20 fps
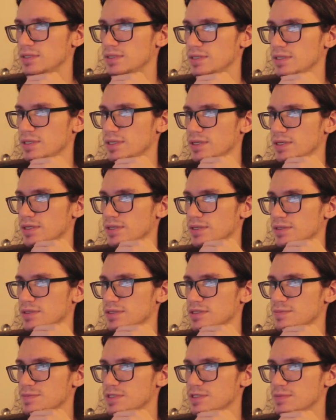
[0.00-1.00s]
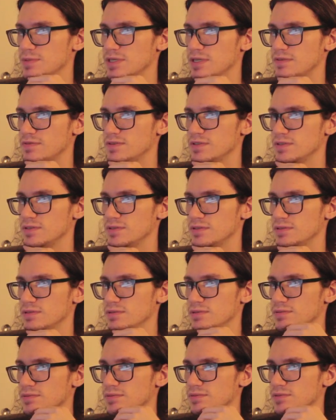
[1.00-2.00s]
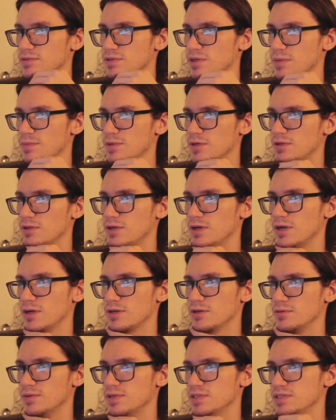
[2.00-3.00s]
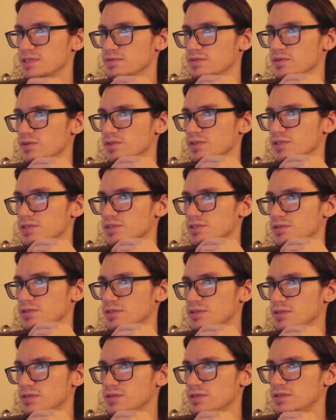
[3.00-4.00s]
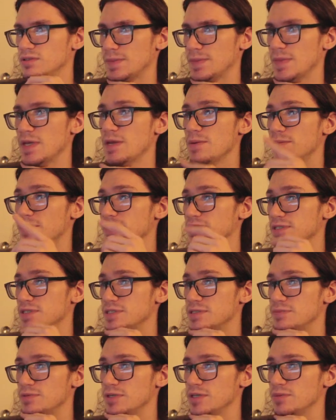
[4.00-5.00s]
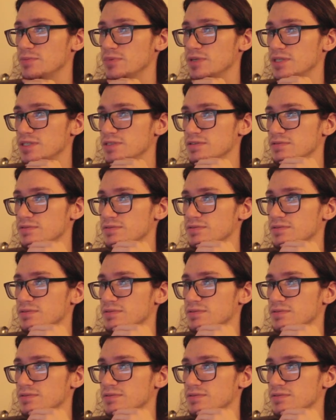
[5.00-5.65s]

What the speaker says: Yeah, this means I'm gonna have to drop the clock or raise the voltage a little. This is pretty impressive.